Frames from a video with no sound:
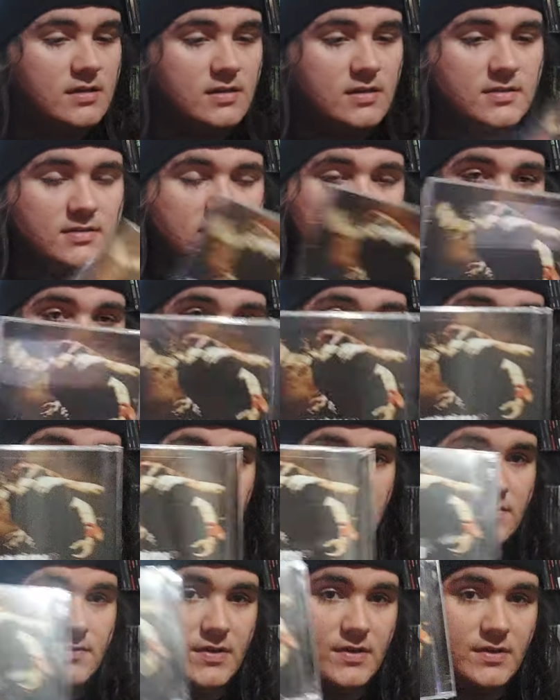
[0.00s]
This is
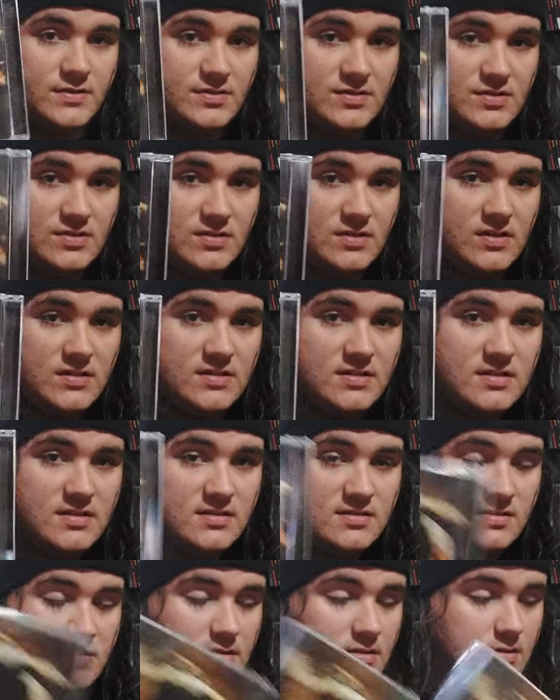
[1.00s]
really weird. So this
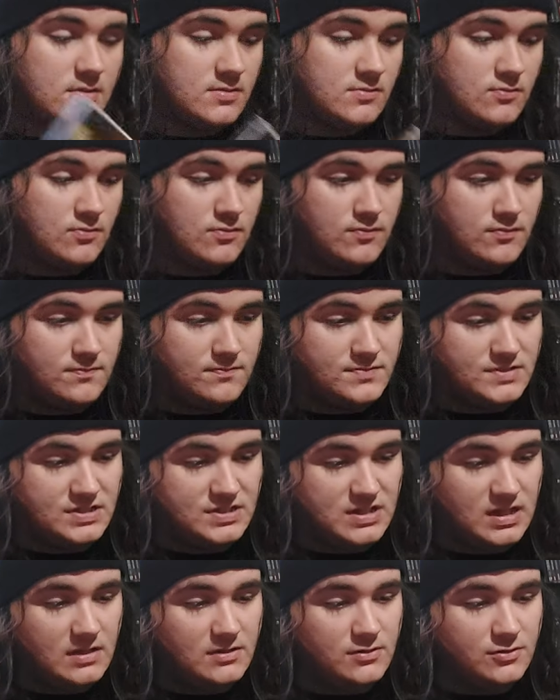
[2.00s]
is the
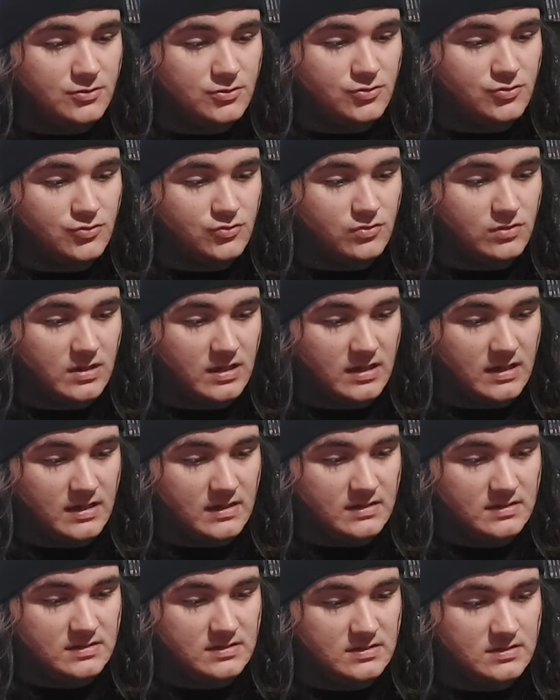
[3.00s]
standard jewel
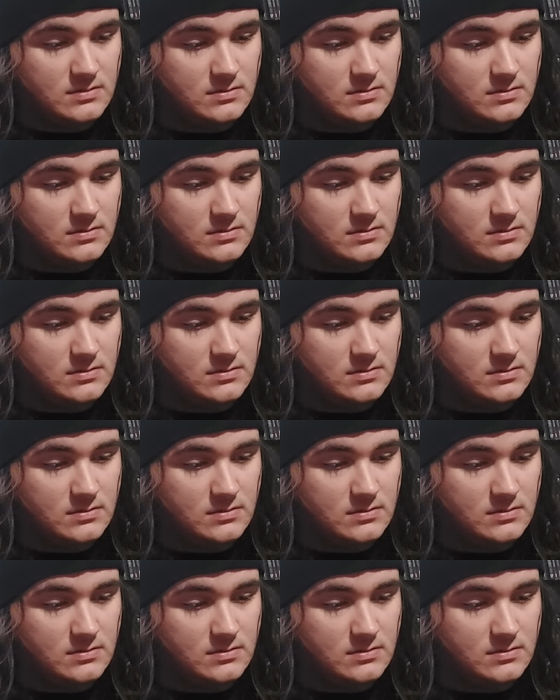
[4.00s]
case.